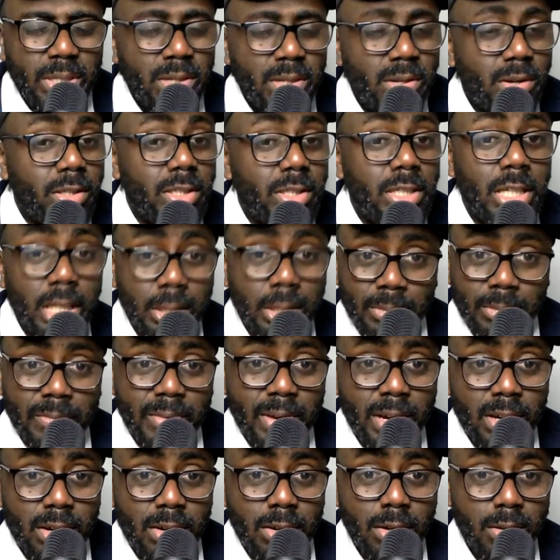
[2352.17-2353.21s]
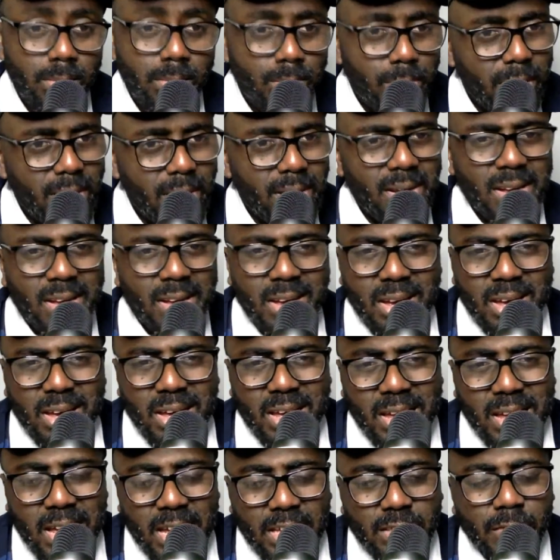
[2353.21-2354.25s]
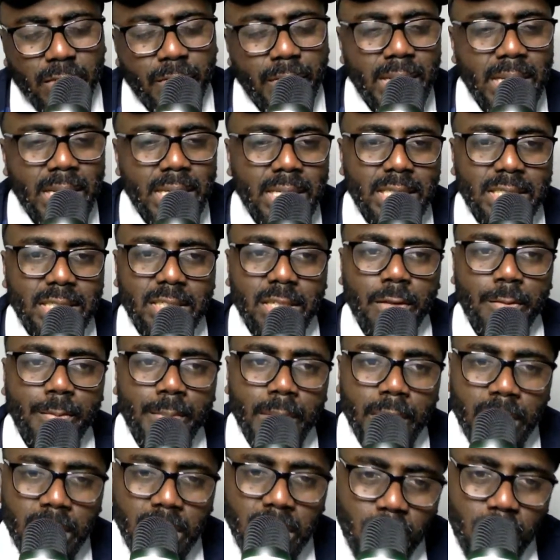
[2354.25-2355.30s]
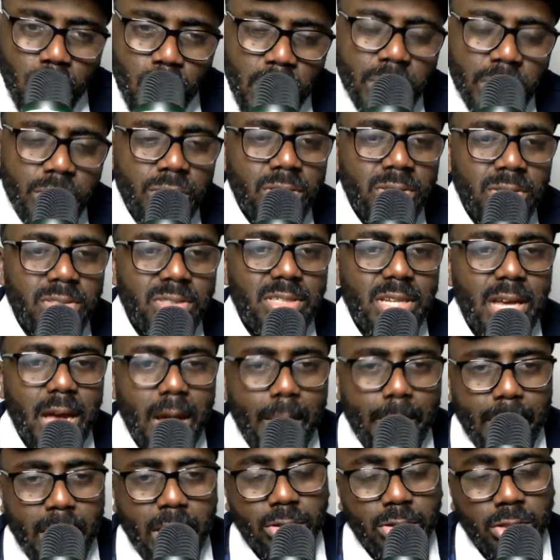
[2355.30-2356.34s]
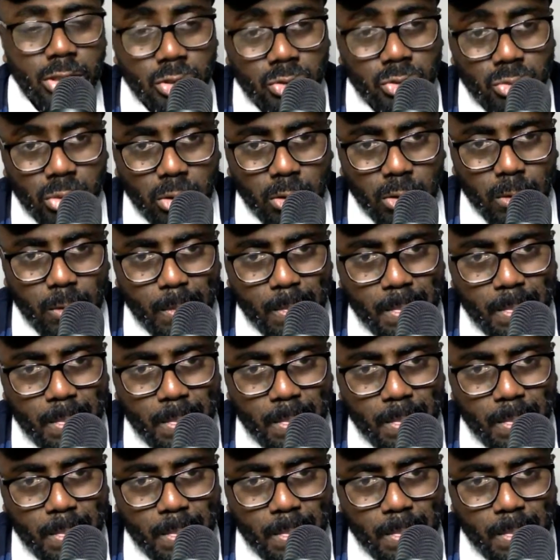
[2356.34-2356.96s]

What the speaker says: Because he's been very good, but Enzo Fernandez, there have been questions about his role.